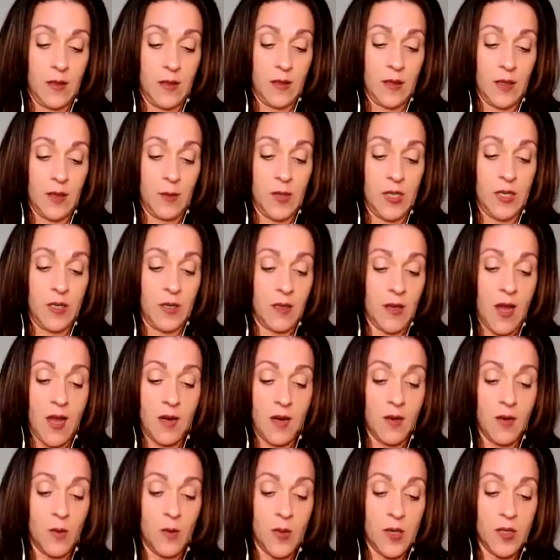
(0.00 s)
I mean, I
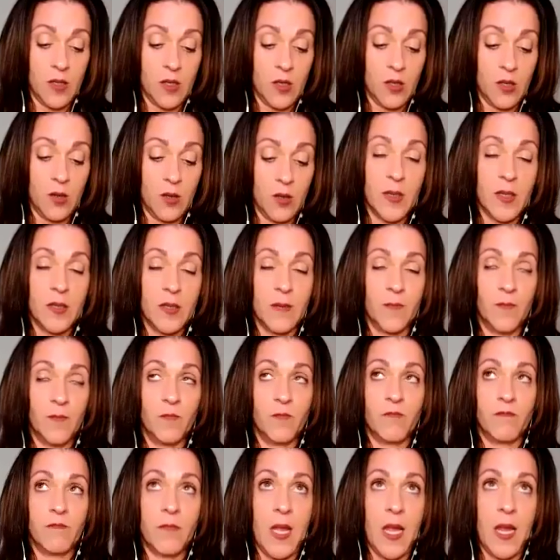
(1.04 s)
don't know about you, but
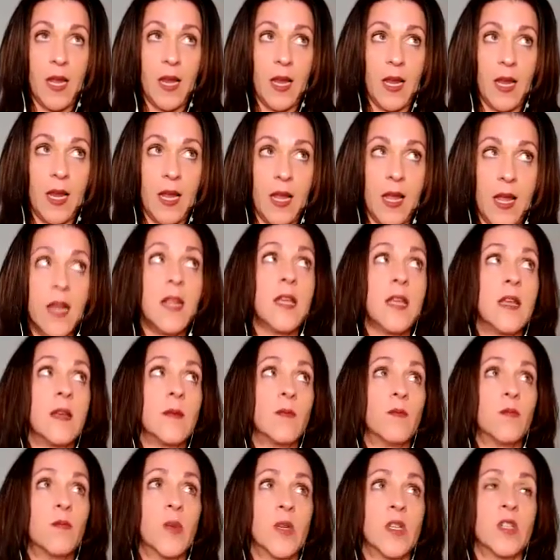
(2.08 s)

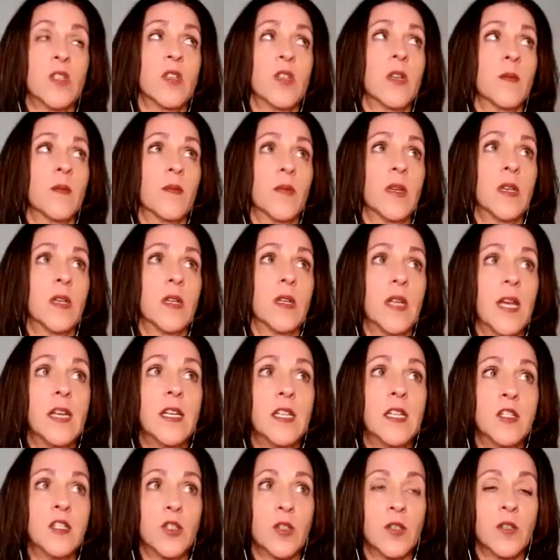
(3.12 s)
any bishop in
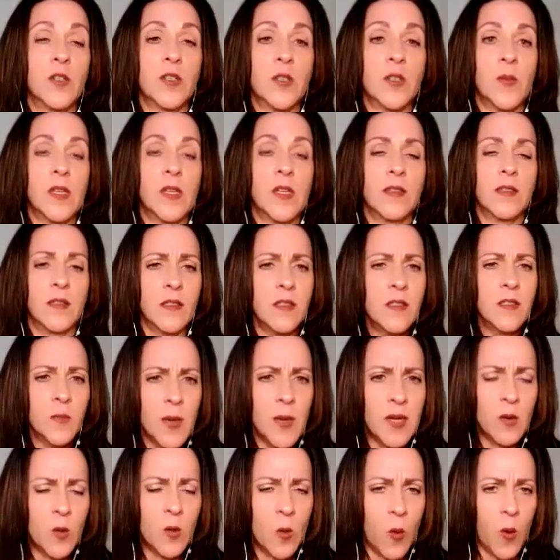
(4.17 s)
any church, because there's been
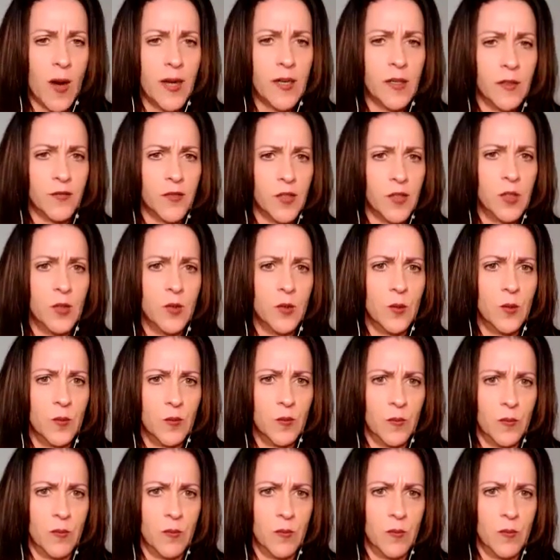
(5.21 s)
quite a few